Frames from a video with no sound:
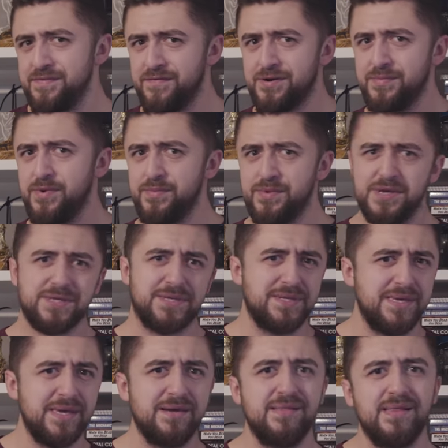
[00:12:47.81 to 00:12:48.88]
for
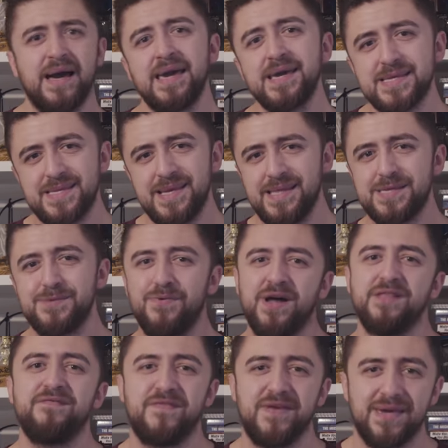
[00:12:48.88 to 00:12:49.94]
publicity and likes then it's
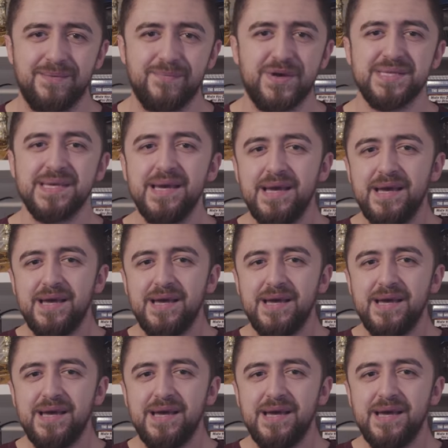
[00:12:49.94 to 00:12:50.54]
one thing but